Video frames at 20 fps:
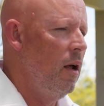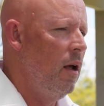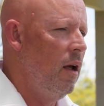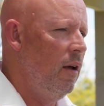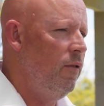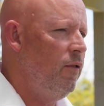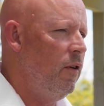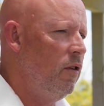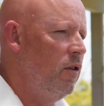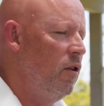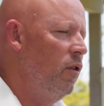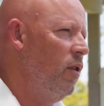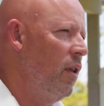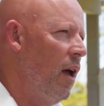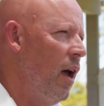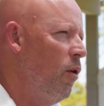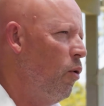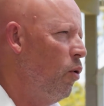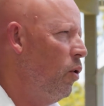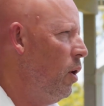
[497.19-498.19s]
If you do
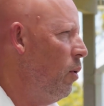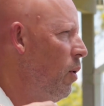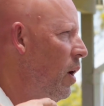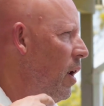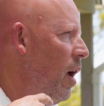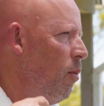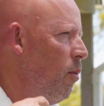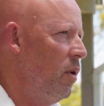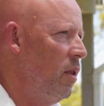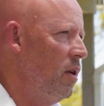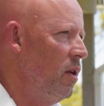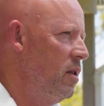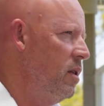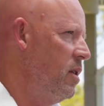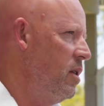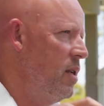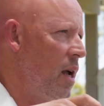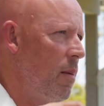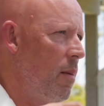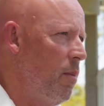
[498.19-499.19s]
that, all you end up with is the same